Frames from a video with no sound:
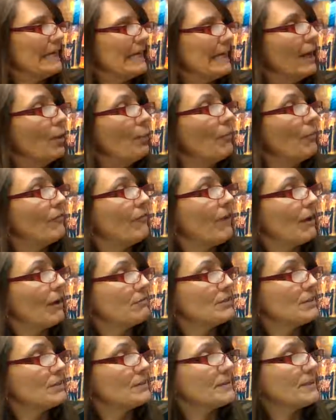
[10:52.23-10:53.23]
Kelp
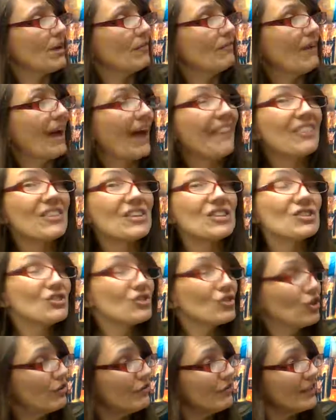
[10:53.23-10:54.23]
found himself at the
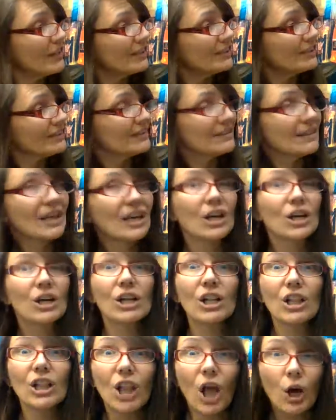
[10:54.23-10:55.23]
surface,
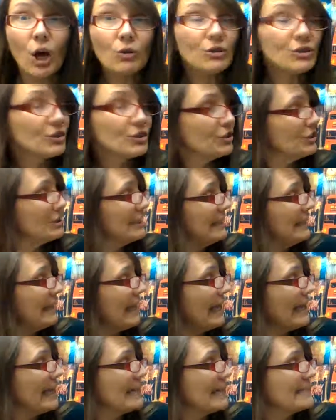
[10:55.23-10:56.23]
closer to
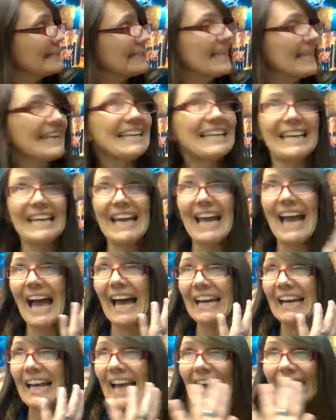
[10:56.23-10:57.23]
land than he
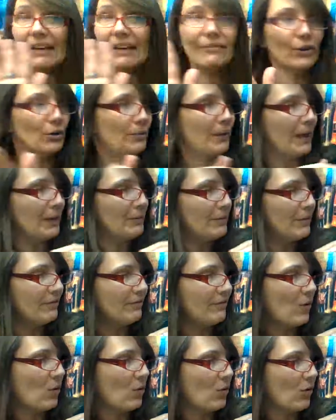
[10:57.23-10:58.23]
had ever been
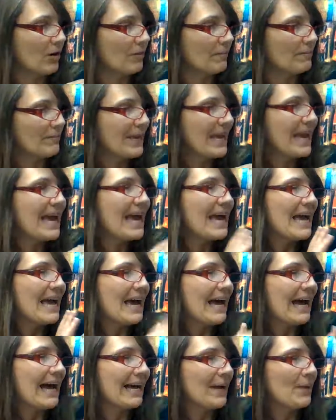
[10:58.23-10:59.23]
before.
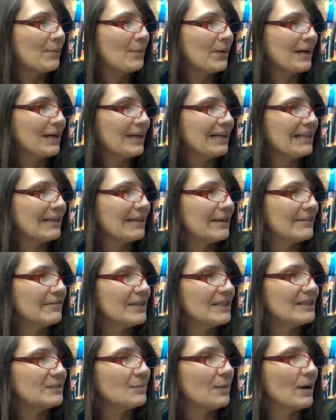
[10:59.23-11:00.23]
High up on a cliff,
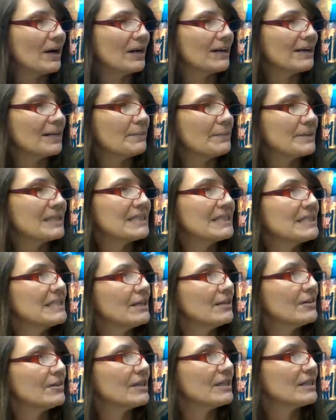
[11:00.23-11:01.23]
he spotted a
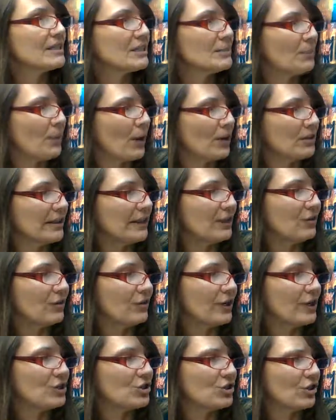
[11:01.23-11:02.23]
mysterious, sparkling
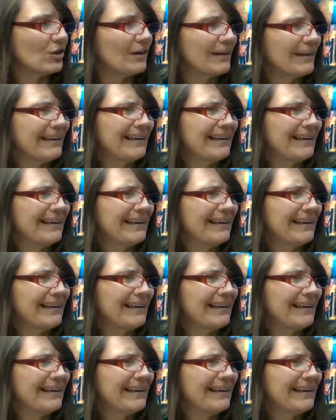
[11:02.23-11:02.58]
creature.